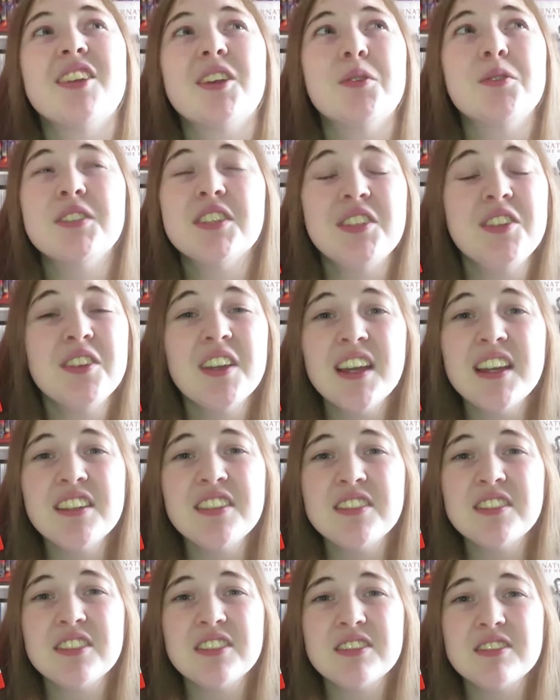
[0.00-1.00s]
I was like, you
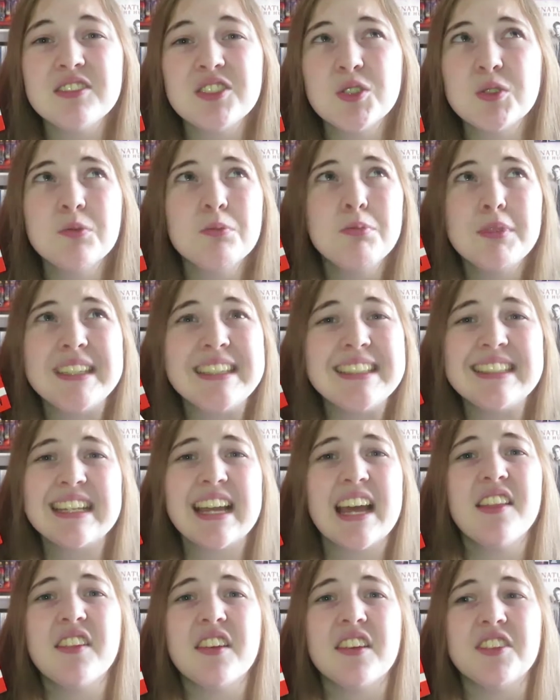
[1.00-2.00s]
guys shouldn't be
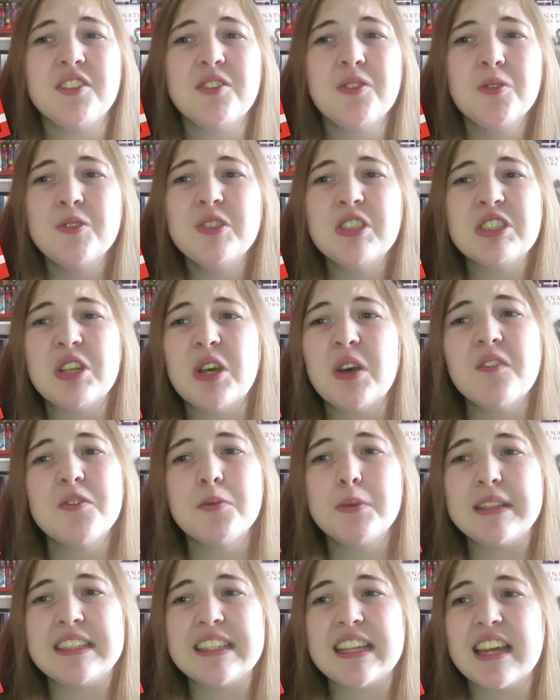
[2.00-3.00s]
together. You don't deserve to
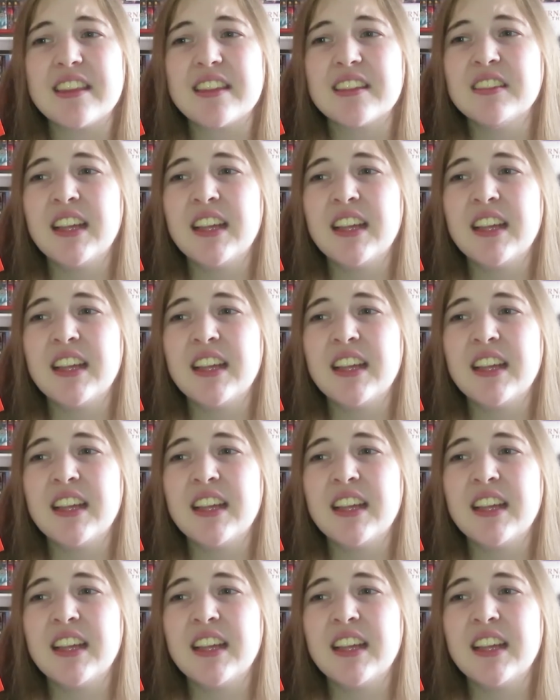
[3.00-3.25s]
be together.